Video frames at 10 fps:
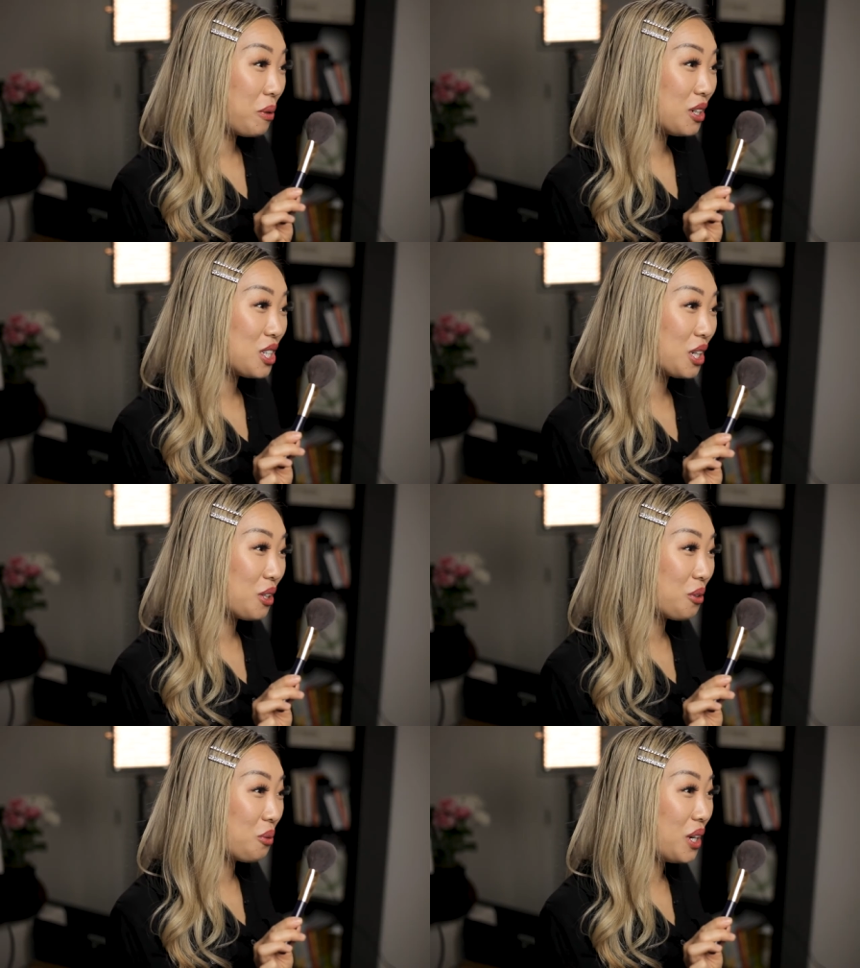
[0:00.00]

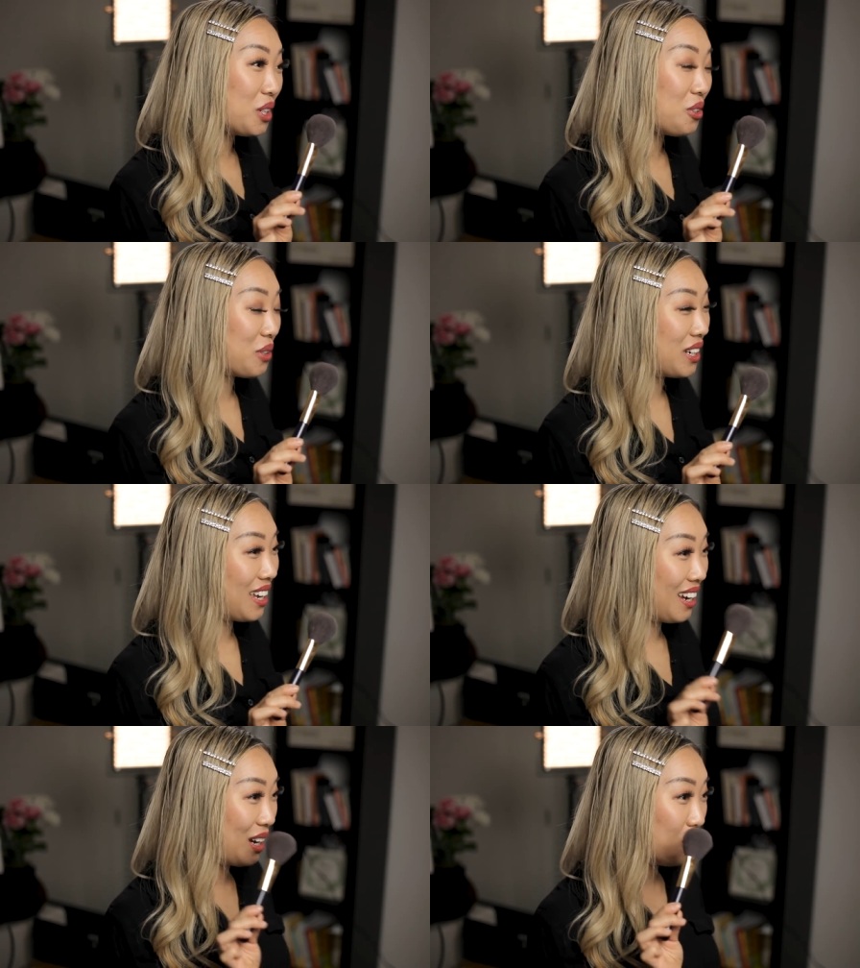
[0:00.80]
particular one you can
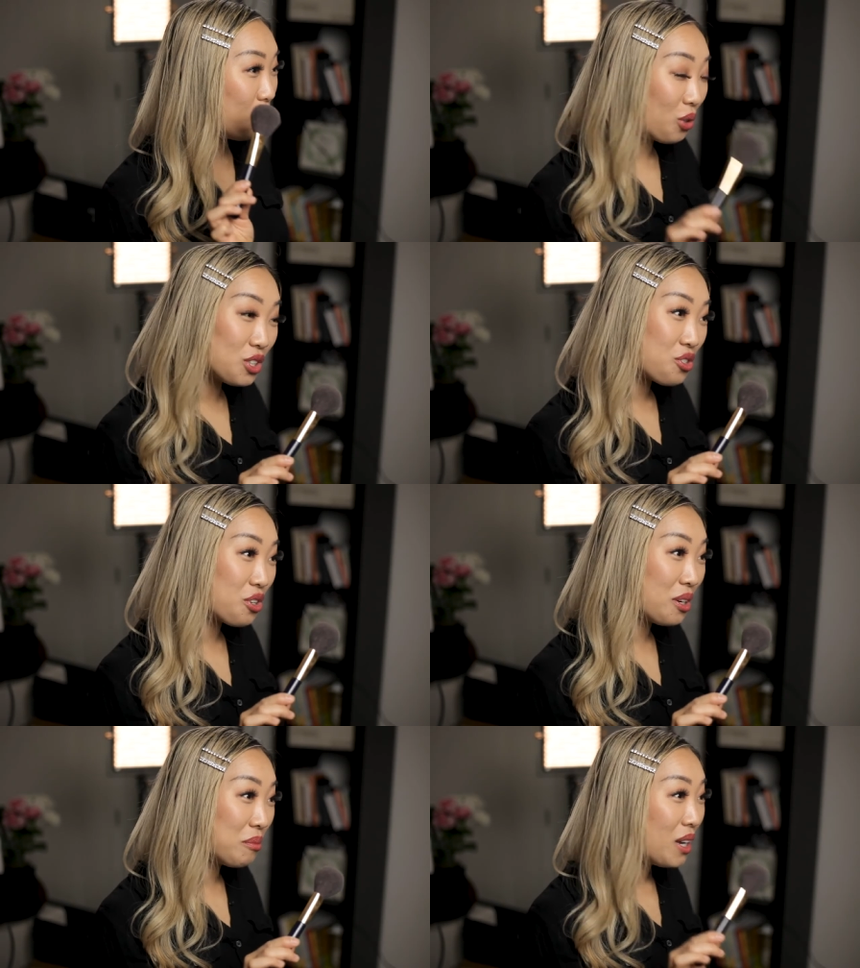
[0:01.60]
get at
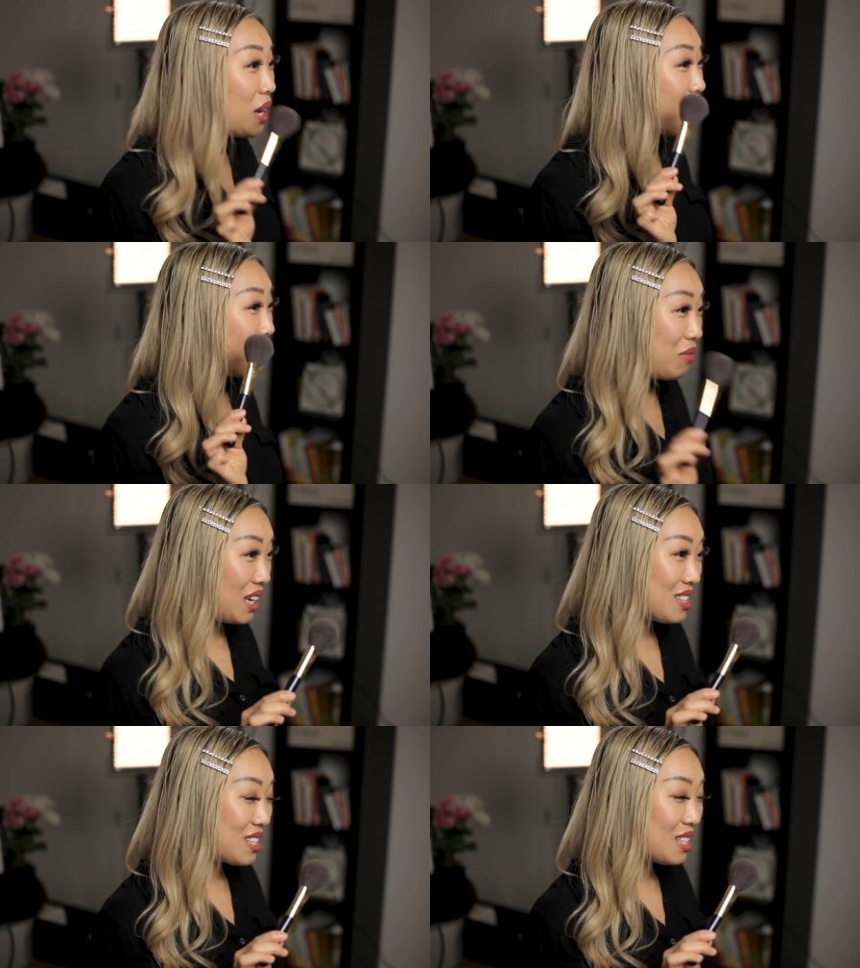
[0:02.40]
Nordstrom,
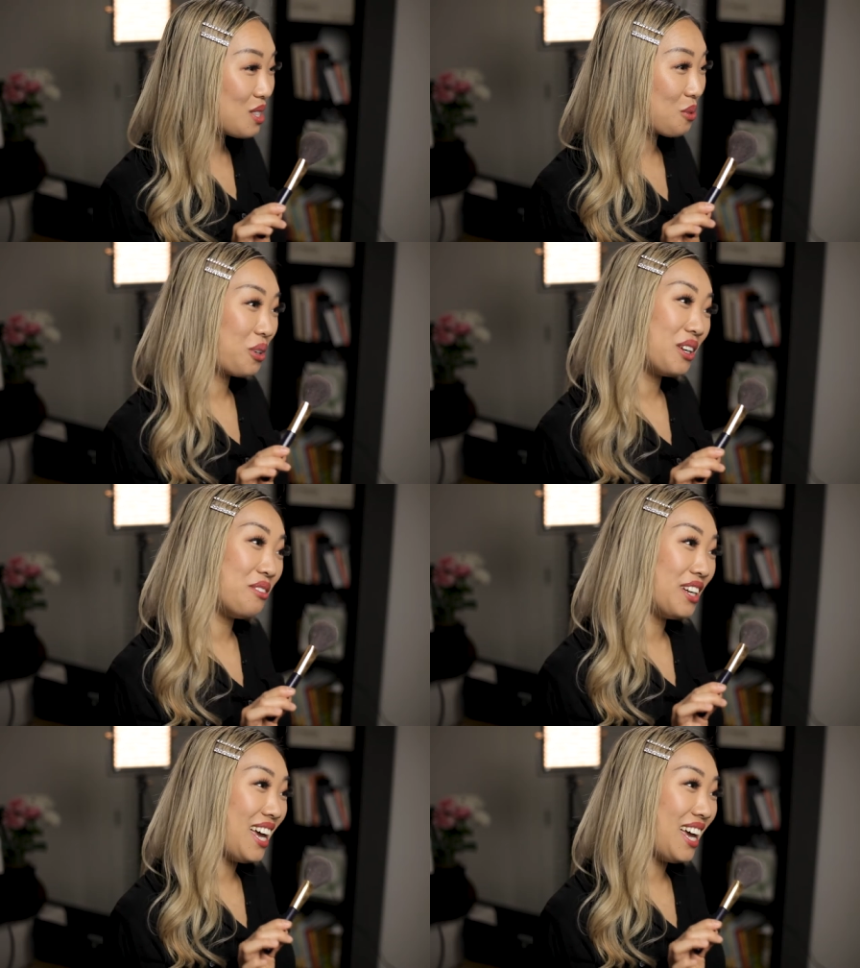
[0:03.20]
Macy's, or even